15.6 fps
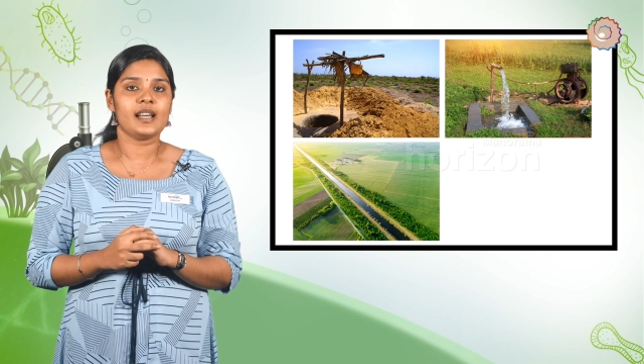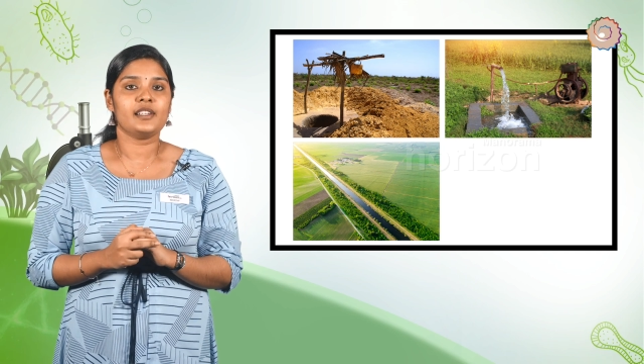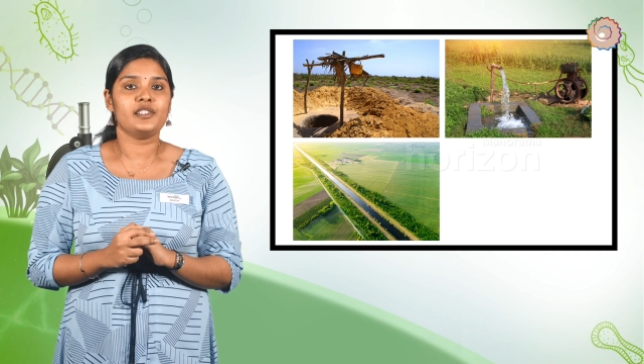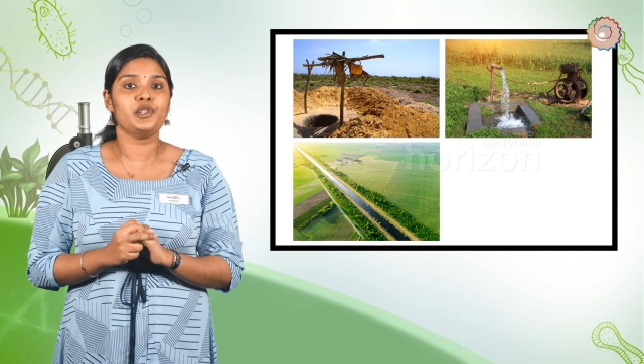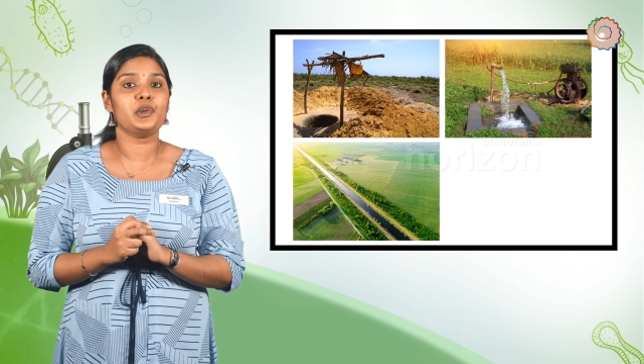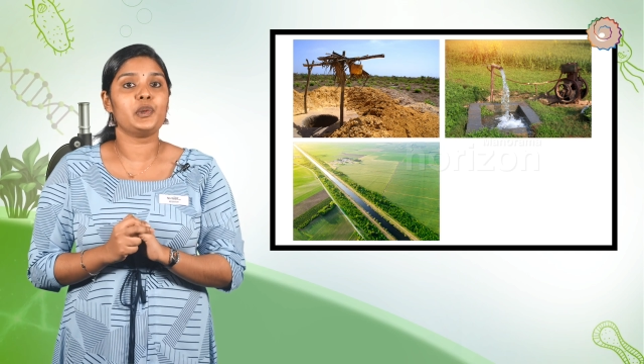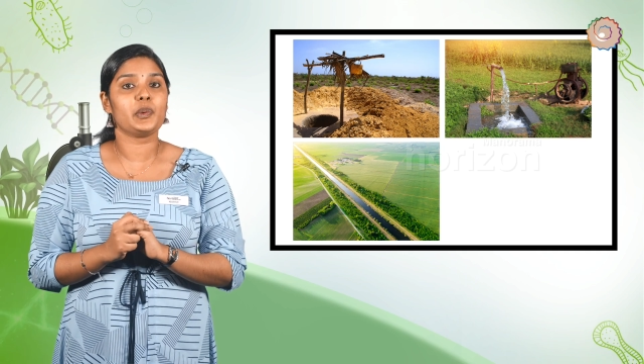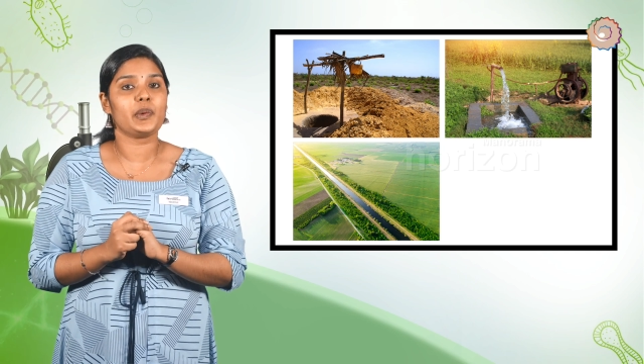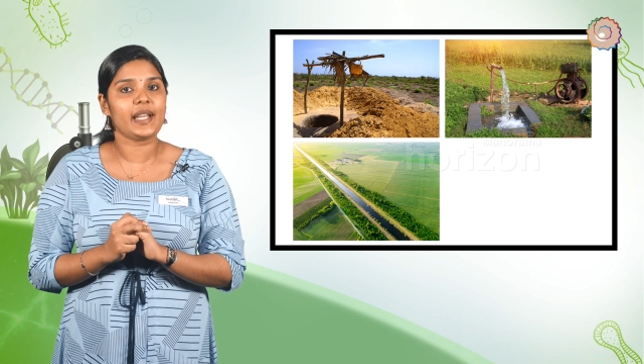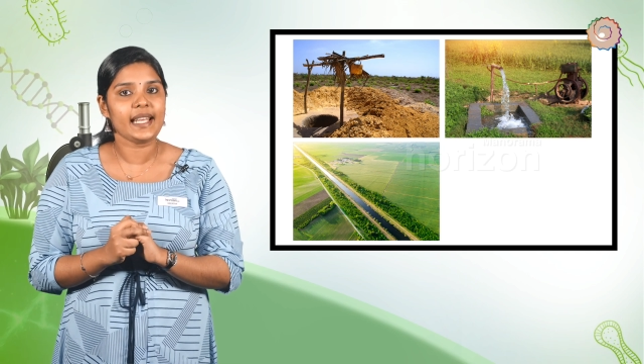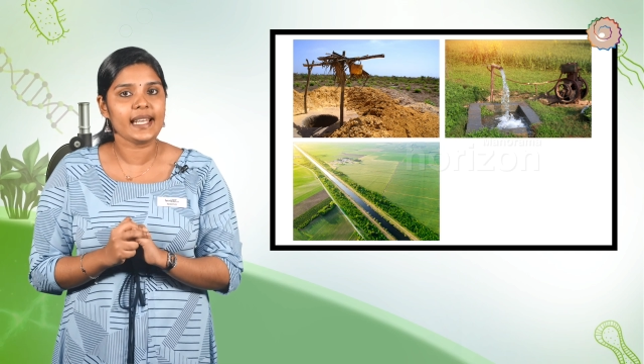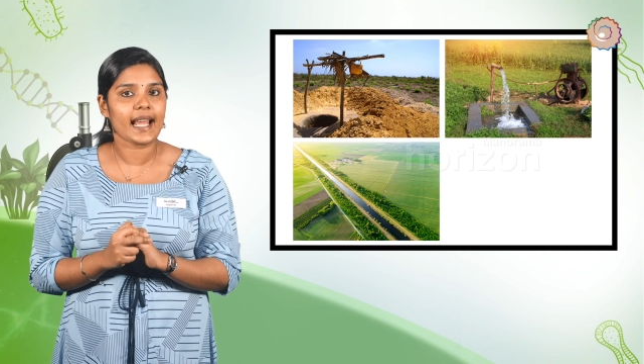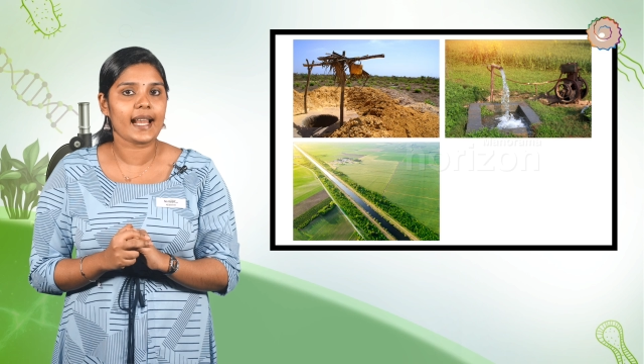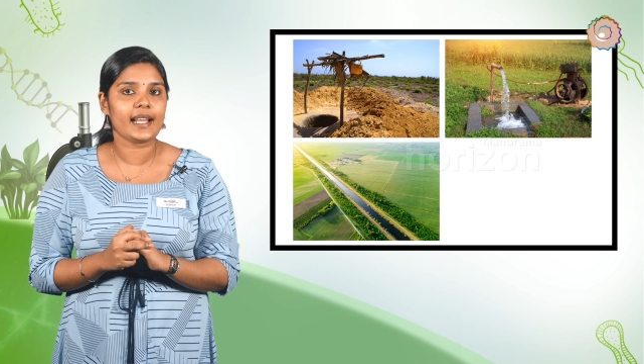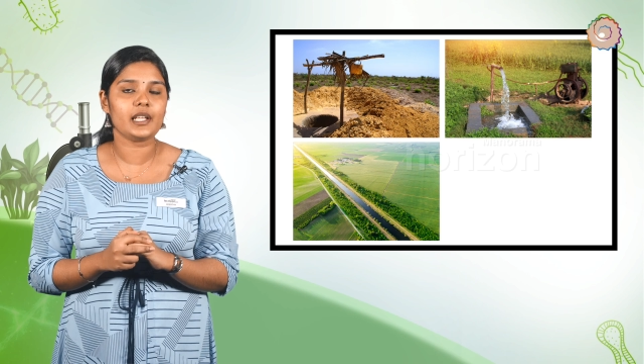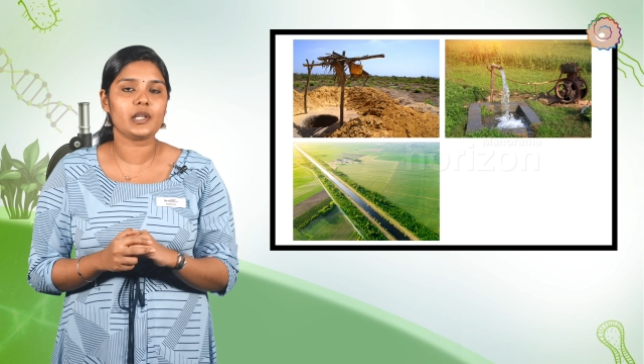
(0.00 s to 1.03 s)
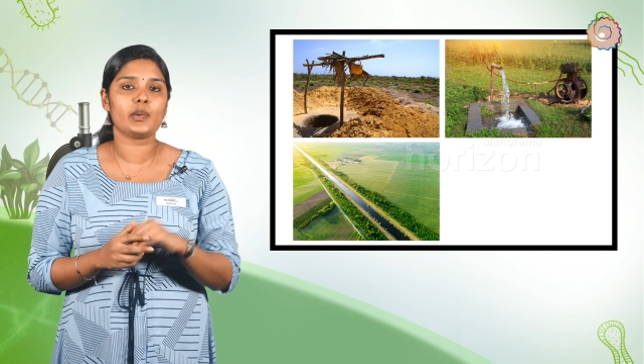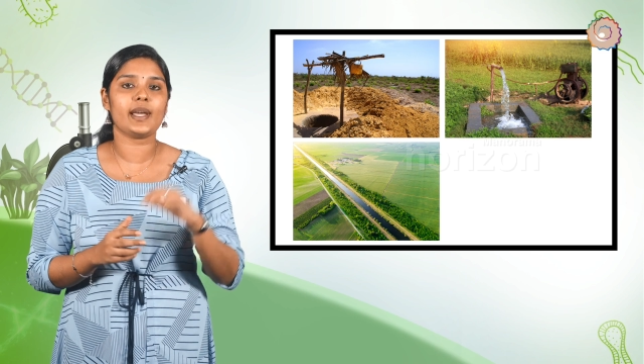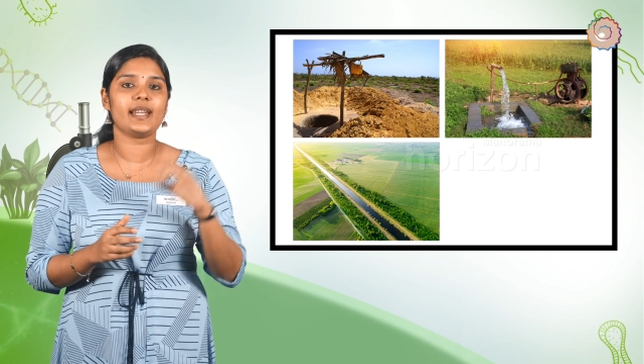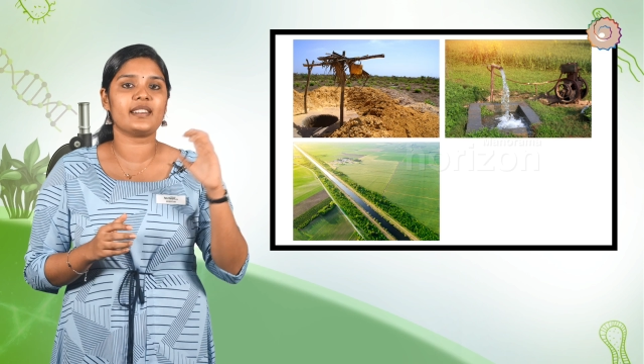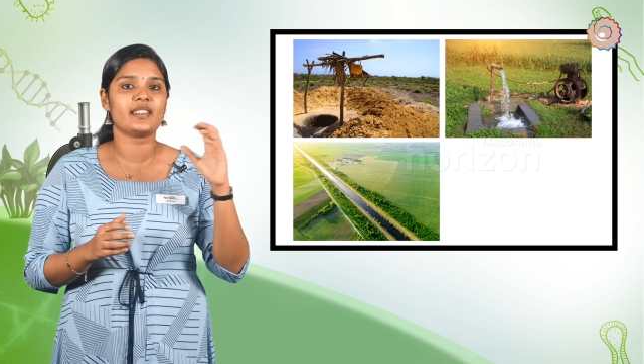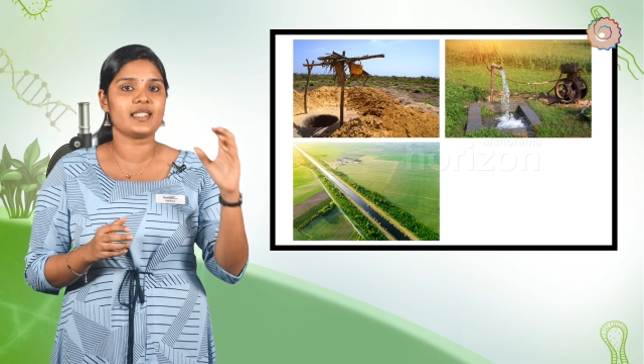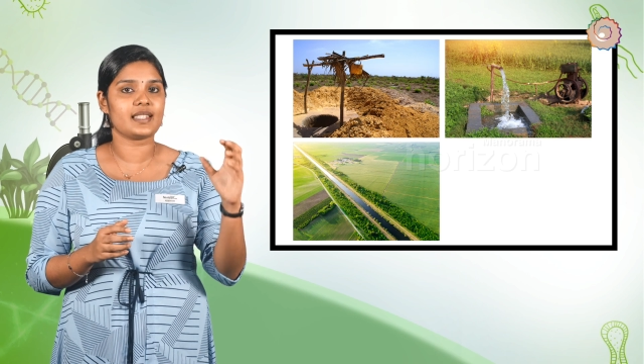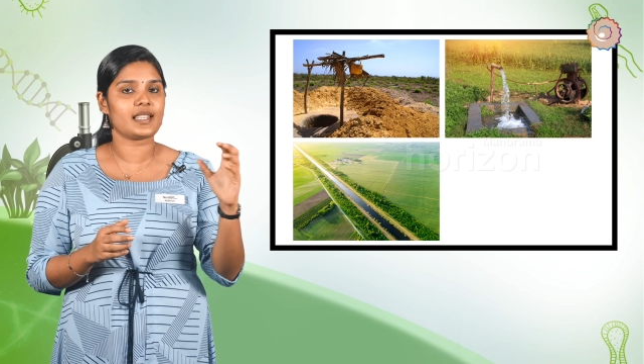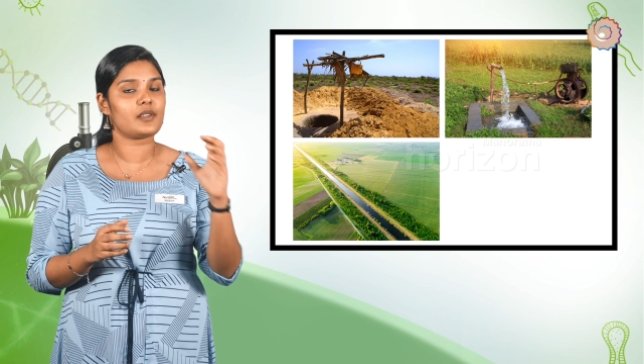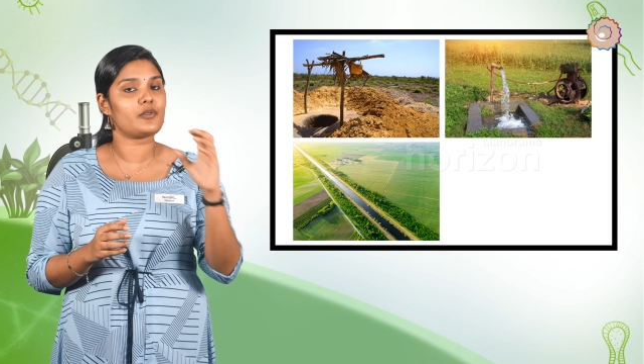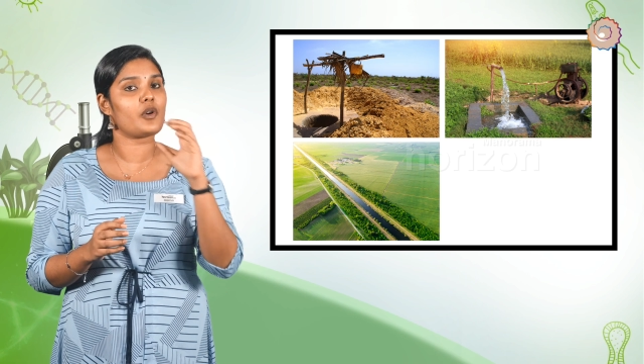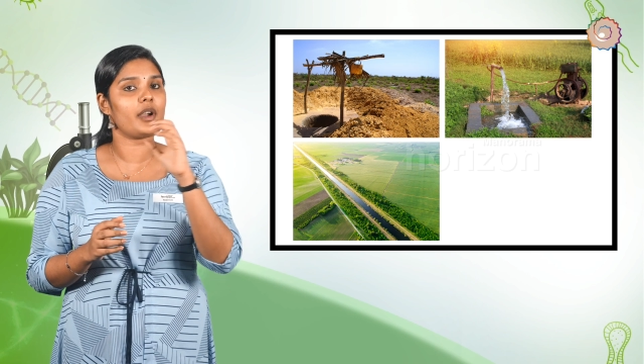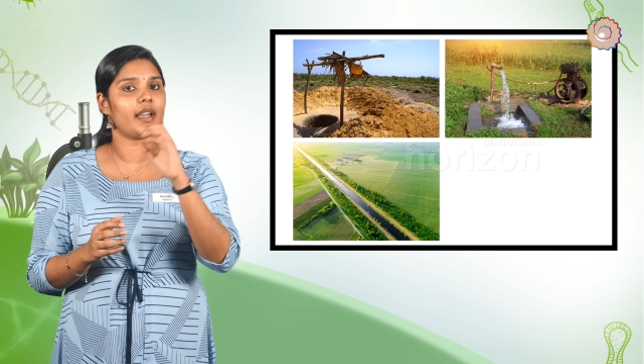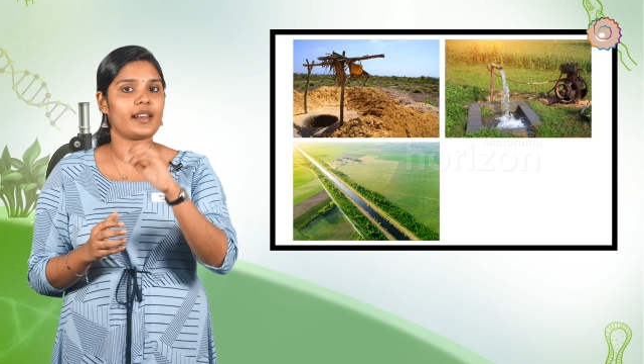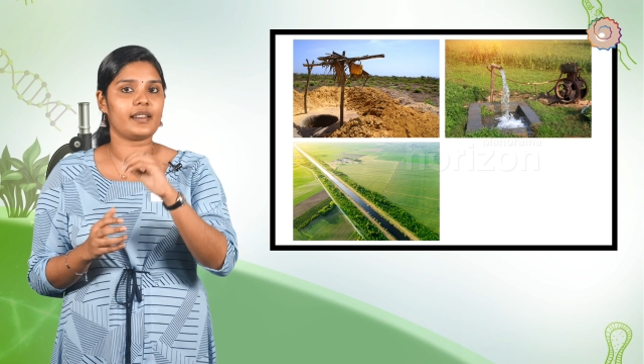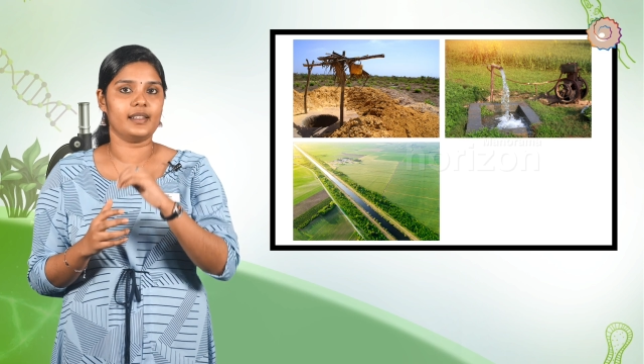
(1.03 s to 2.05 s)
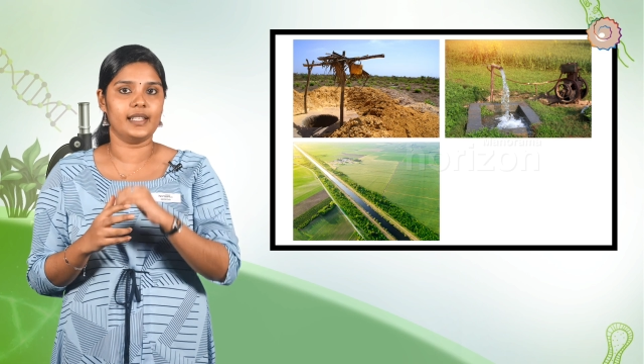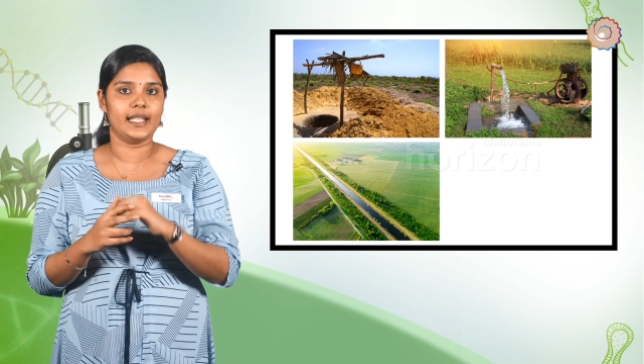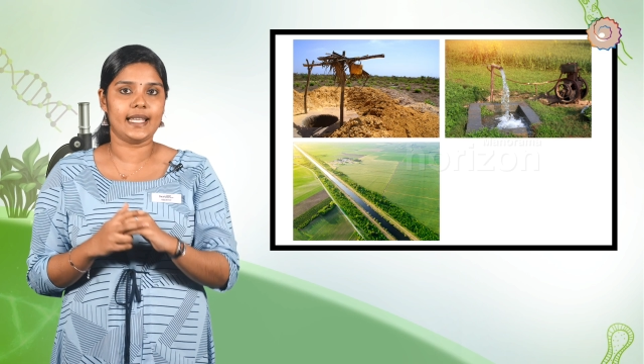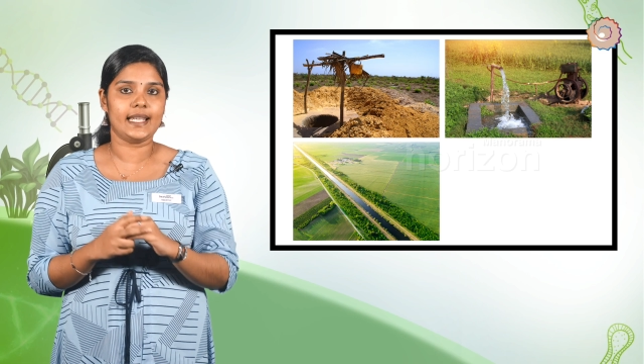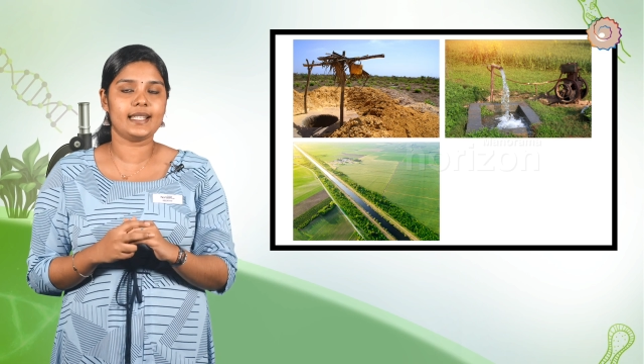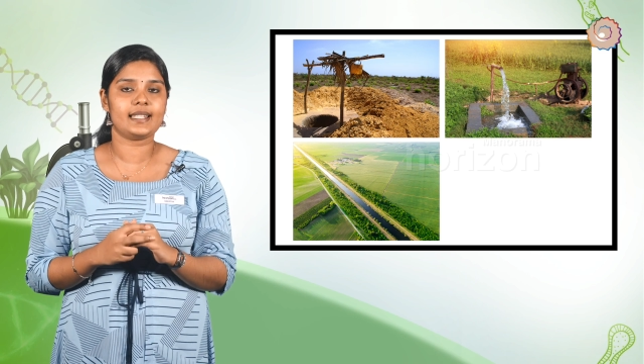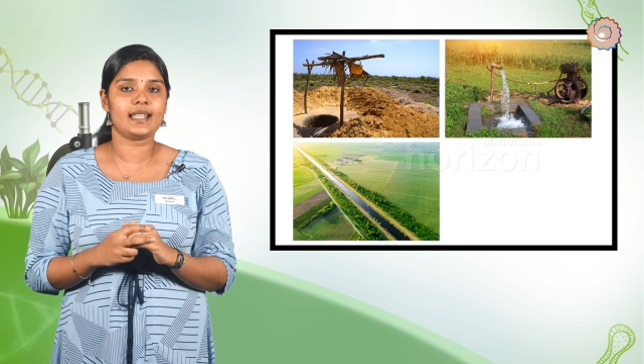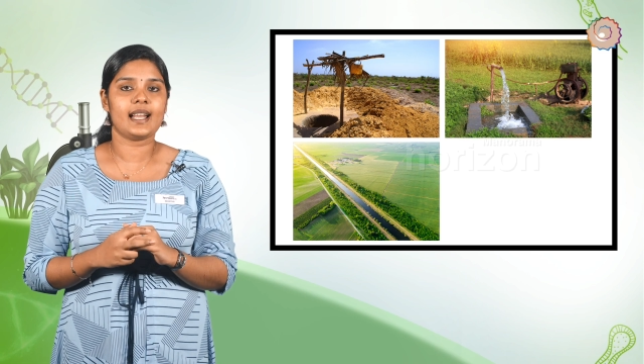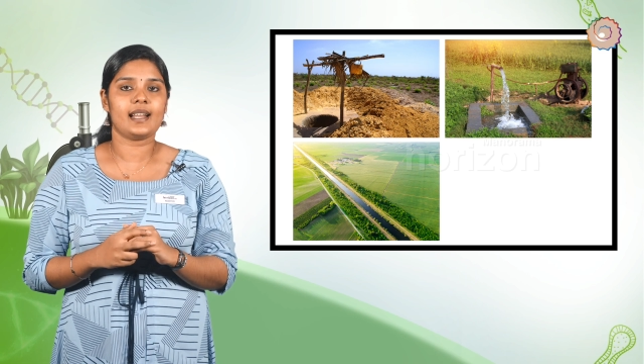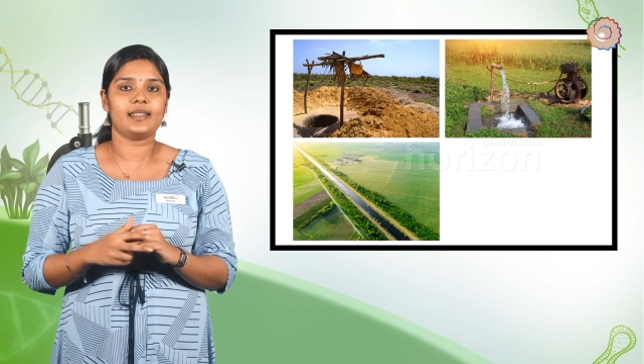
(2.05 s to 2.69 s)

due to inadequate reservoir release,